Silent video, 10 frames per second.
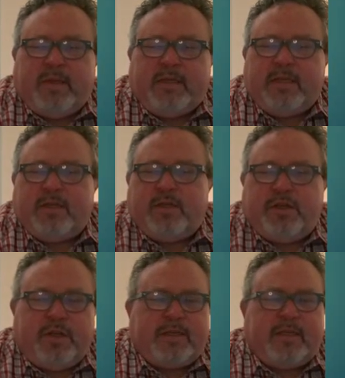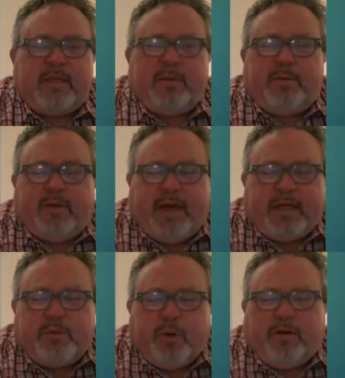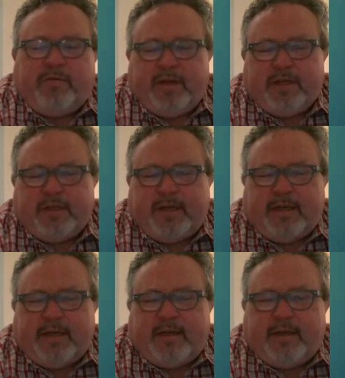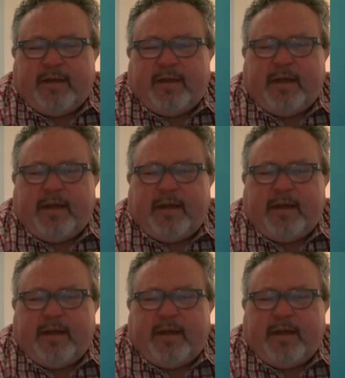this is just the tip of the iceberg of understanding